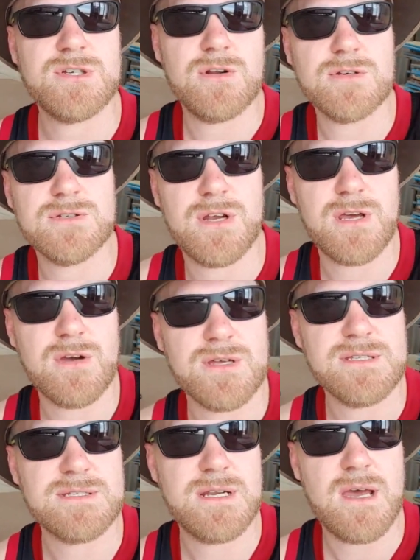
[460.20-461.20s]
channel because I know you got
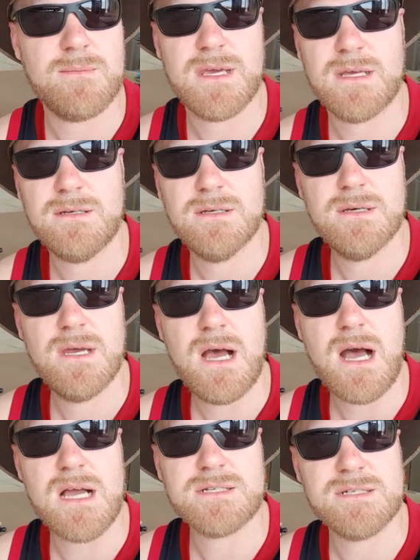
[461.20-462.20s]
Insta now, man.
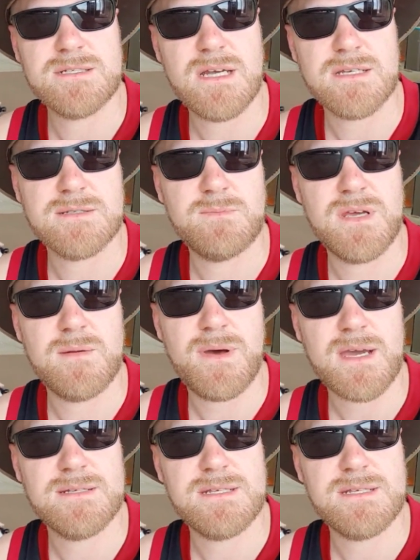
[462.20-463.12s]
It's just us being a pack of